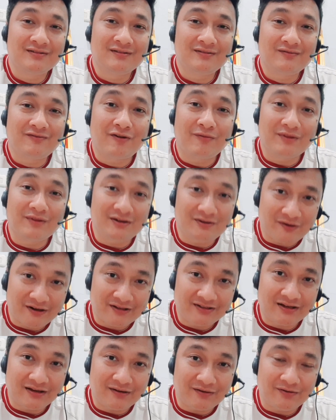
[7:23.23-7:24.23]
from the
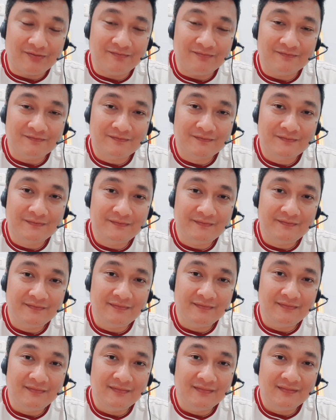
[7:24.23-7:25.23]
dressing room.
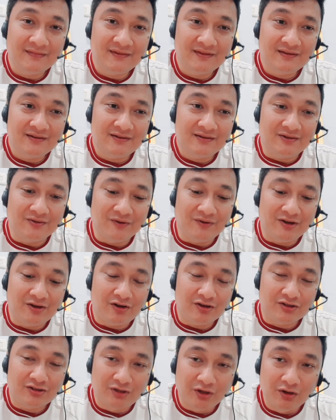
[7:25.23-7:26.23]
So we
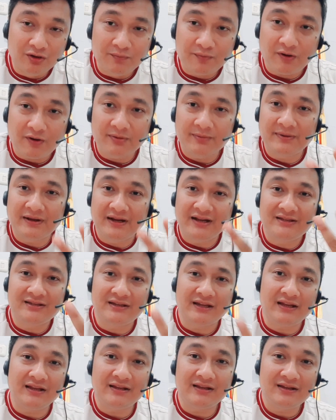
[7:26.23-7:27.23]
got two
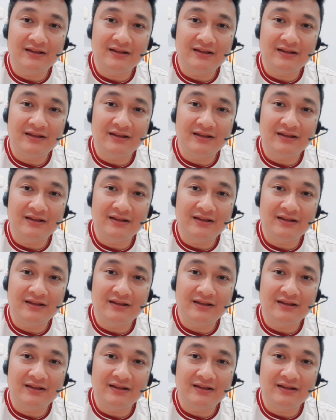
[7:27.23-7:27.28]
probability,